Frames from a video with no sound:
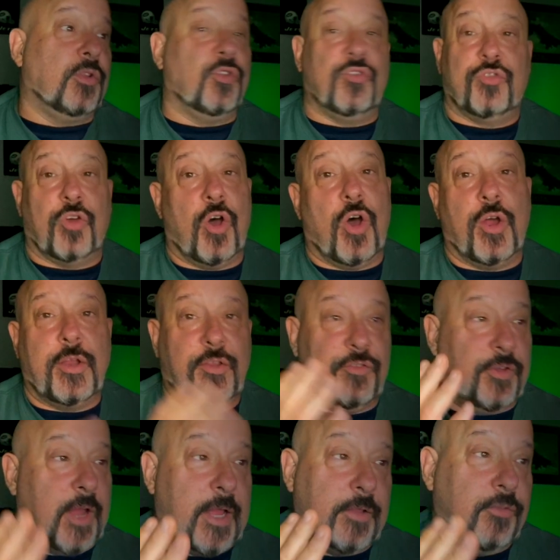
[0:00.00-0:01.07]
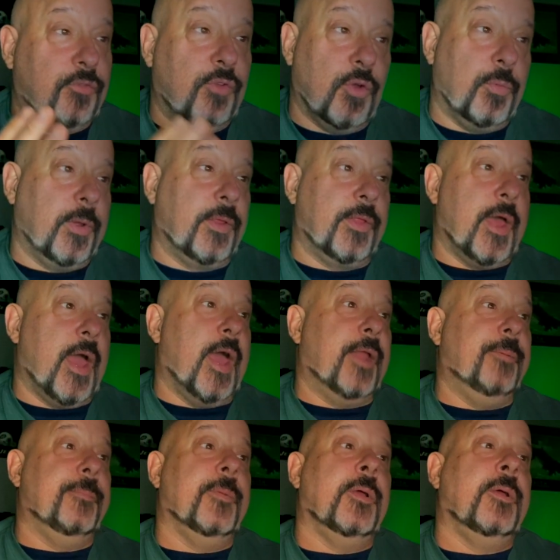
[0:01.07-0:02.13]
Lazard is not doing
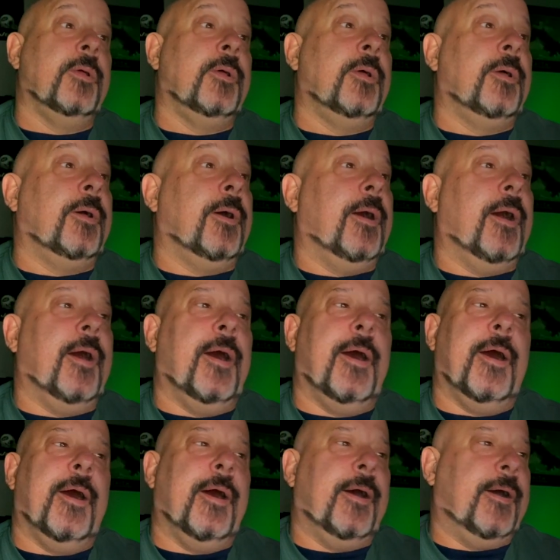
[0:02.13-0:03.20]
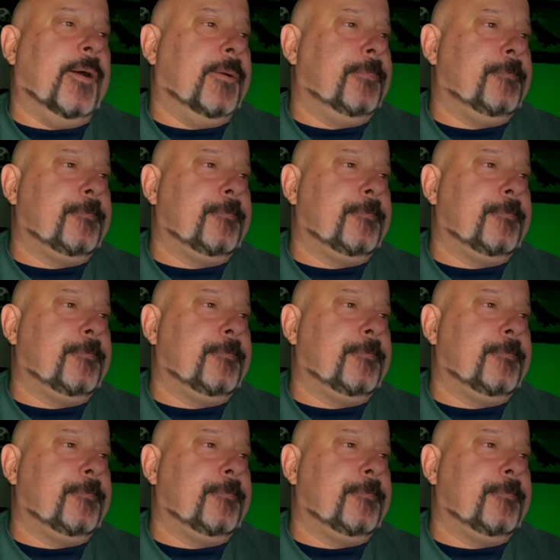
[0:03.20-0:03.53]
that. What